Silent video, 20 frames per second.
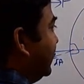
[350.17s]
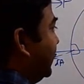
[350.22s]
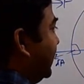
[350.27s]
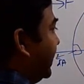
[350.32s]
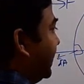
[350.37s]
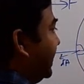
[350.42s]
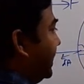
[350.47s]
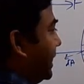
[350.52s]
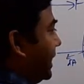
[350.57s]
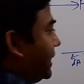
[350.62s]

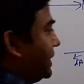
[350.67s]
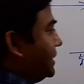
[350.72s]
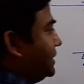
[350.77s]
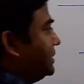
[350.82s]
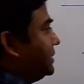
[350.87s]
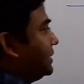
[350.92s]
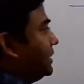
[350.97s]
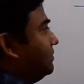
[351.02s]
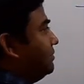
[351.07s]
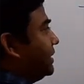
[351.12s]
dA are in
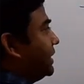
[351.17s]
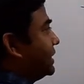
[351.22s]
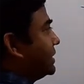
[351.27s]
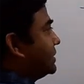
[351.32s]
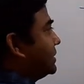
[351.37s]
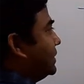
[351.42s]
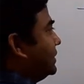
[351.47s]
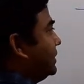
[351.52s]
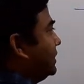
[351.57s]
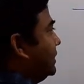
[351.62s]
same
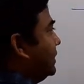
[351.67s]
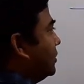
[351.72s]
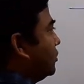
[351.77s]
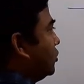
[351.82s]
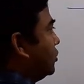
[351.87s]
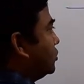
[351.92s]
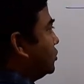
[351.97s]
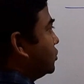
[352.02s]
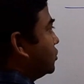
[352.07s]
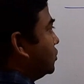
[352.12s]
direction. Here
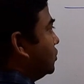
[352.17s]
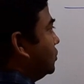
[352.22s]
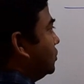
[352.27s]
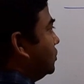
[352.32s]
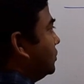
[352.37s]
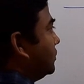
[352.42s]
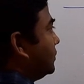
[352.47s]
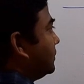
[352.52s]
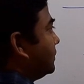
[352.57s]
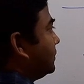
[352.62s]

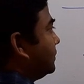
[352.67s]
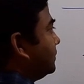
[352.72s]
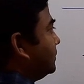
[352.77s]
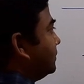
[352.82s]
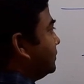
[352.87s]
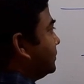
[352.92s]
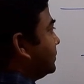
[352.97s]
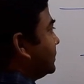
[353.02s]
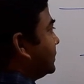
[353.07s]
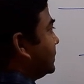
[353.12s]
also
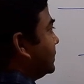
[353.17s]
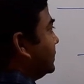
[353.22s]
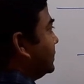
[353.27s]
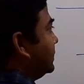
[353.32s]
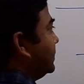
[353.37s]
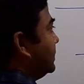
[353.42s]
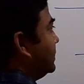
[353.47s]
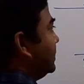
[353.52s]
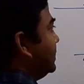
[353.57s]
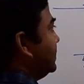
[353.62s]

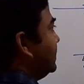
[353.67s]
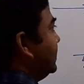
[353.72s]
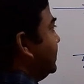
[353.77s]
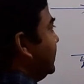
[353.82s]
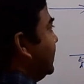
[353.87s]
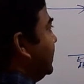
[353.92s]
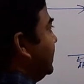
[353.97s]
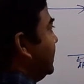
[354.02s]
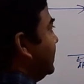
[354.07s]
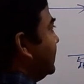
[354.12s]
this is
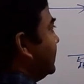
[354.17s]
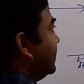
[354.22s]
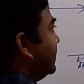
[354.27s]
dA